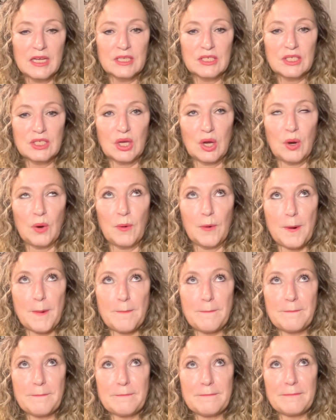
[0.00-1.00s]
so
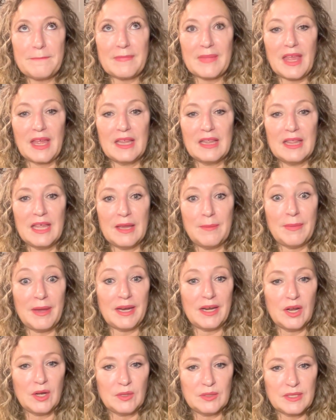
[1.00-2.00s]
they
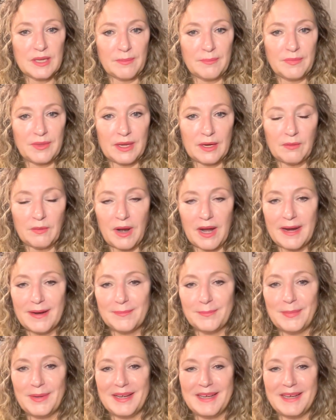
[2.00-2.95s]
may know something, right?